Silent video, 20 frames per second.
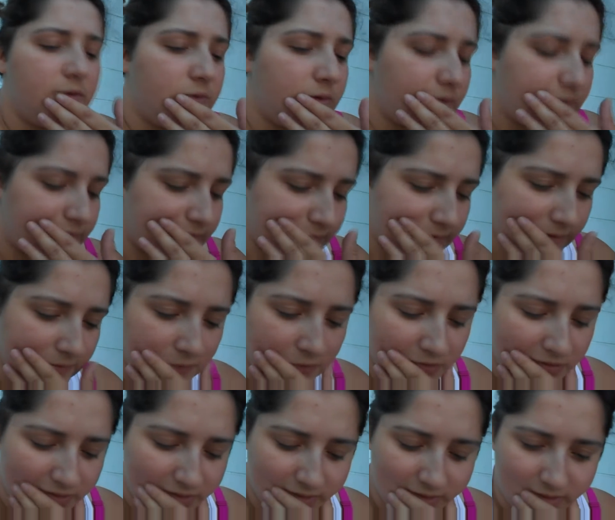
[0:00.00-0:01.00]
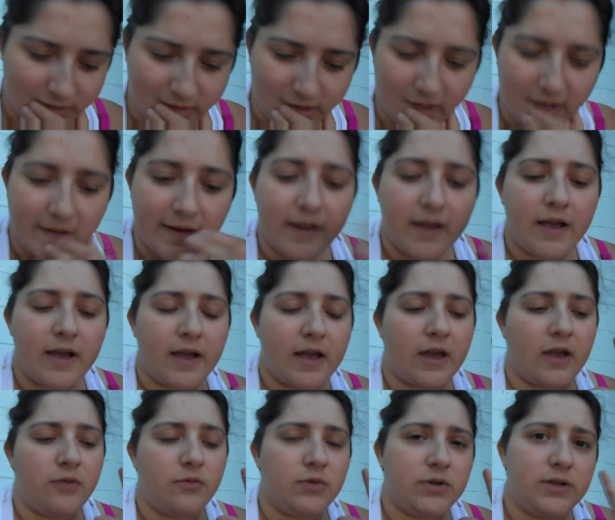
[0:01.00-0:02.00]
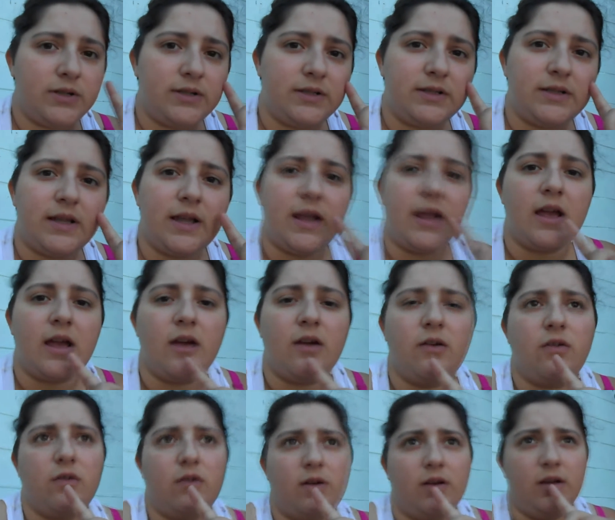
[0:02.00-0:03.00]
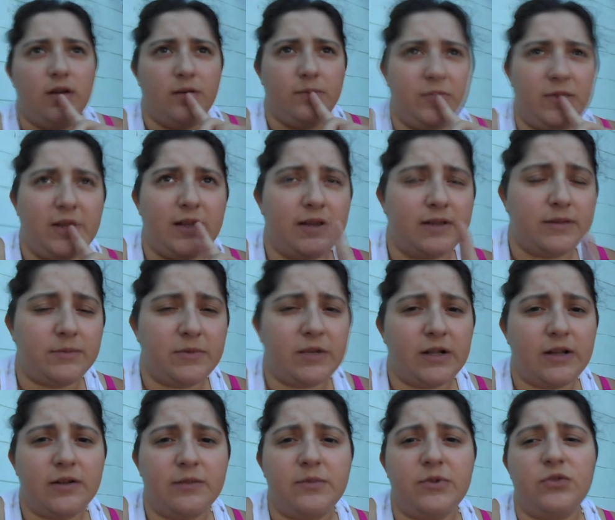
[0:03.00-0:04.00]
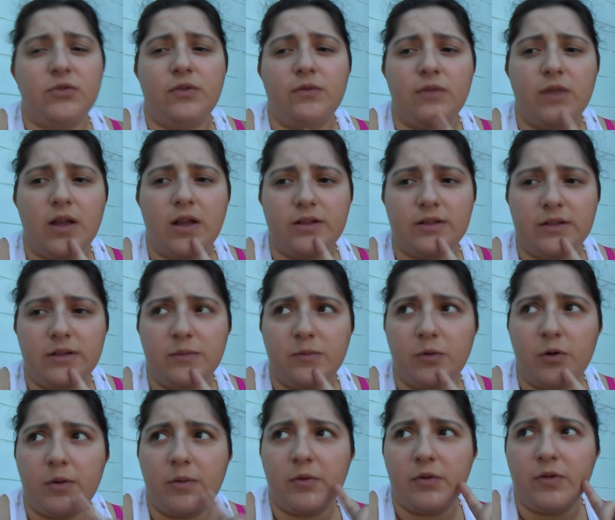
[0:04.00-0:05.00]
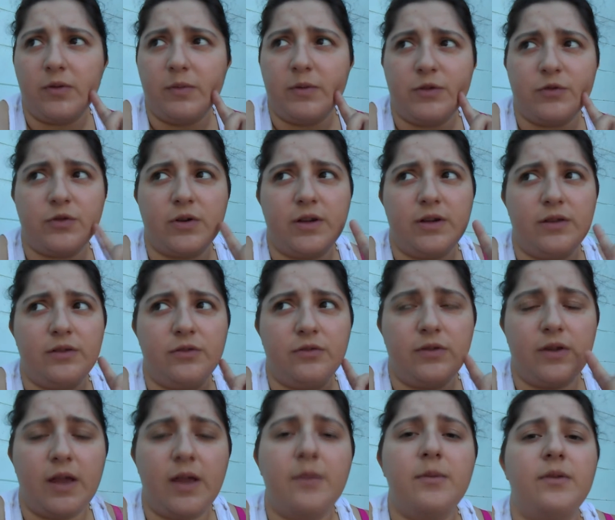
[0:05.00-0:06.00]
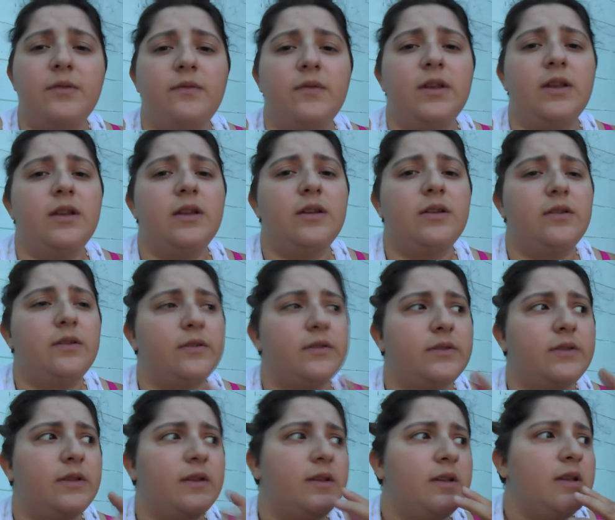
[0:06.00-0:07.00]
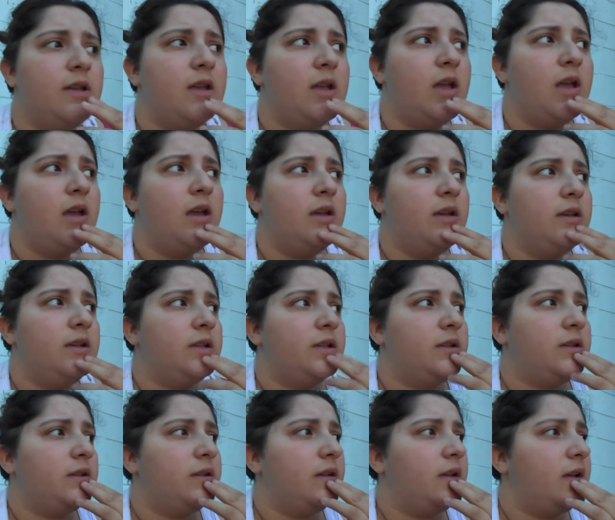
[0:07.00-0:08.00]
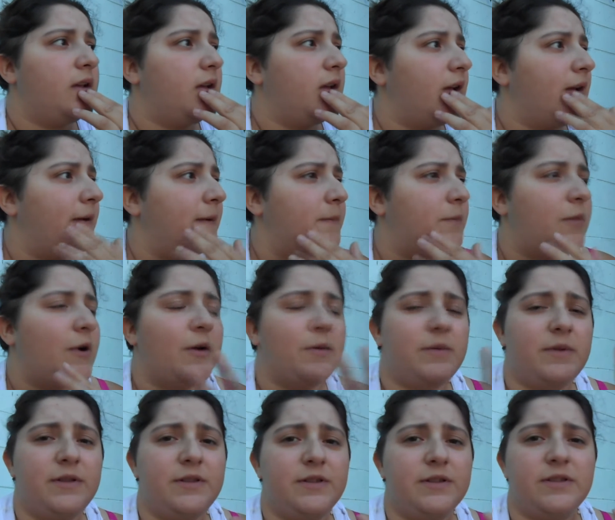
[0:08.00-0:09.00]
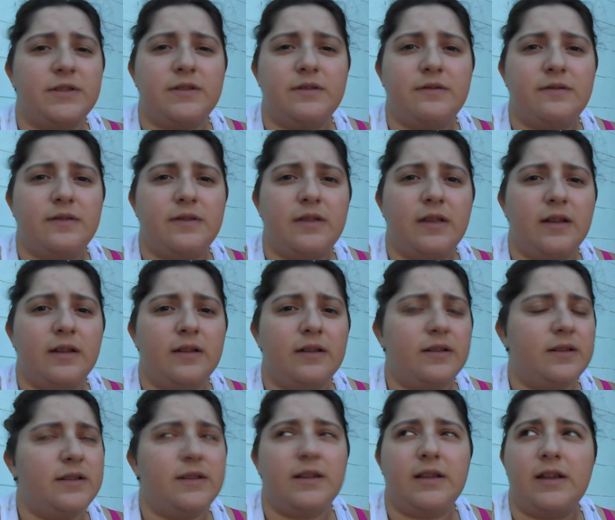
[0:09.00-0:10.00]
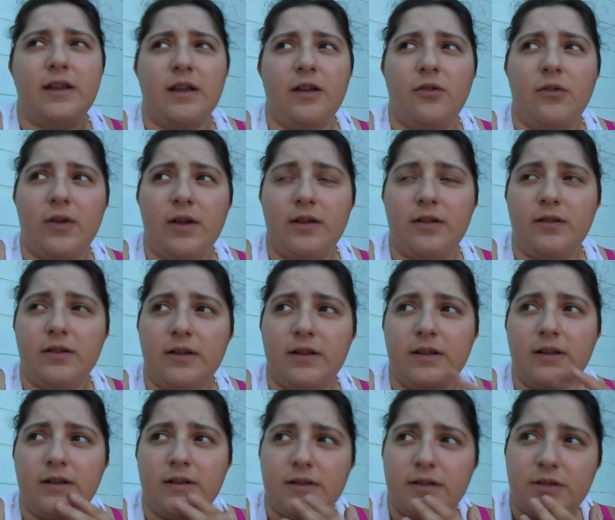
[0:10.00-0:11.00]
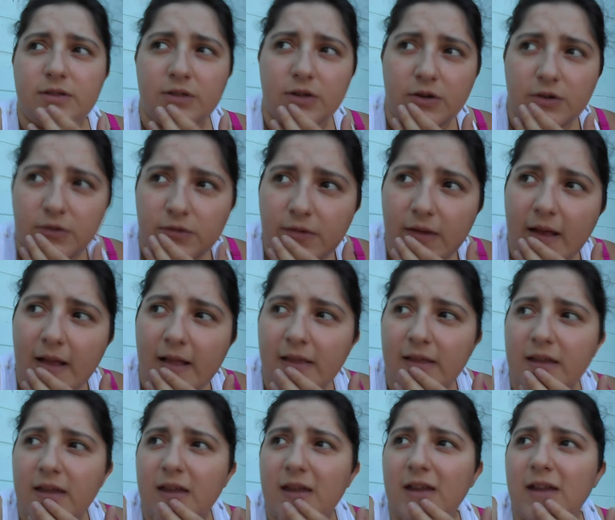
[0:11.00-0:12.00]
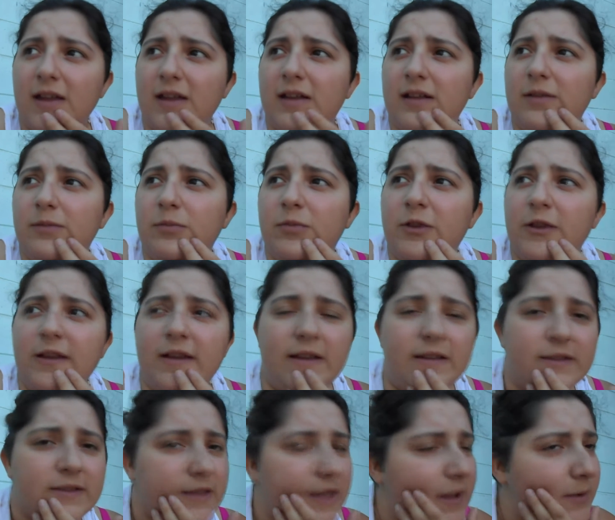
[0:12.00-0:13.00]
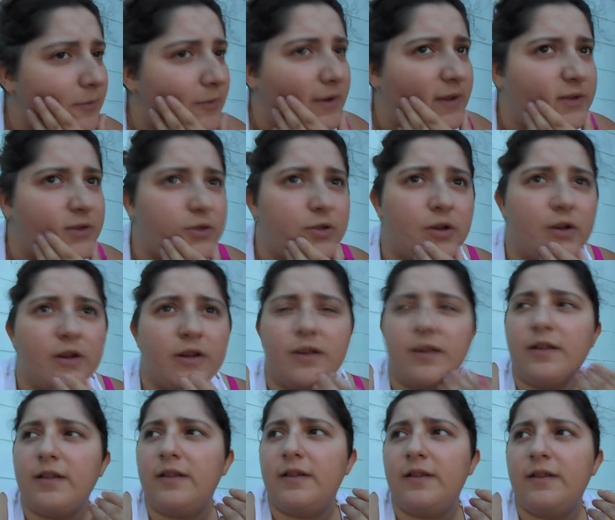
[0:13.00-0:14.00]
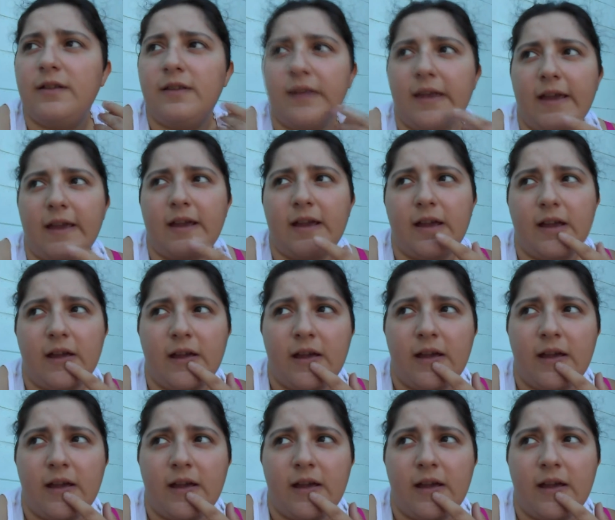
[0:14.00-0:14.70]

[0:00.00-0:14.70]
What else did I want to say? I wanted to say how, because I'm not going to be doing vlogs anymore, I'm going to be trying to do gaming videos. Probably just dicking around in Stardew Valley and playing Slime Rancher. Like,